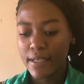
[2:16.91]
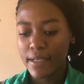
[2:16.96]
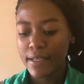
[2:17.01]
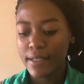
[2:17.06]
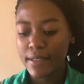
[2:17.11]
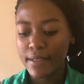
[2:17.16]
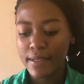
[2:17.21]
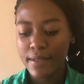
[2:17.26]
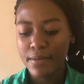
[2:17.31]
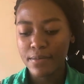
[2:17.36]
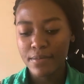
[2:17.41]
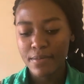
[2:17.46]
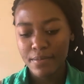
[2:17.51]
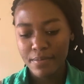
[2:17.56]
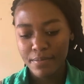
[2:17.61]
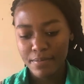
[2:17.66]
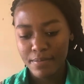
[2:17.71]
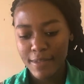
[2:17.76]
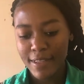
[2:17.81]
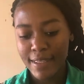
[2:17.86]
in
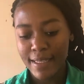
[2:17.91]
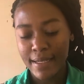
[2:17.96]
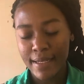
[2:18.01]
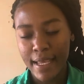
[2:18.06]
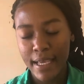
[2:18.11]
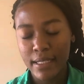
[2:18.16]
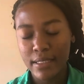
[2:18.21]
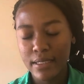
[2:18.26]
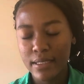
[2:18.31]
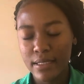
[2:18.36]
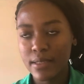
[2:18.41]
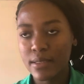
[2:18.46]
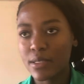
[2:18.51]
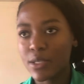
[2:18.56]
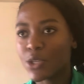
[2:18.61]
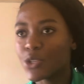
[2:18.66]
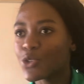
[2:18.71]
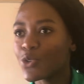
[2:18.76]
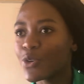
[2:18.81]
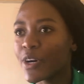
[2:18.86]
the 19th
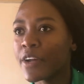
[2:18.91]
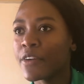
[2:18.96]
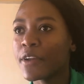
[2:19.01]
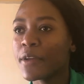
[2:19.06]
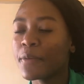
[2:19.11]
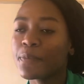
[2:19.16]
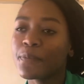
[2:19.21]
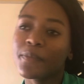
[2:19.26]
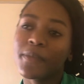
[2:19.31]
century,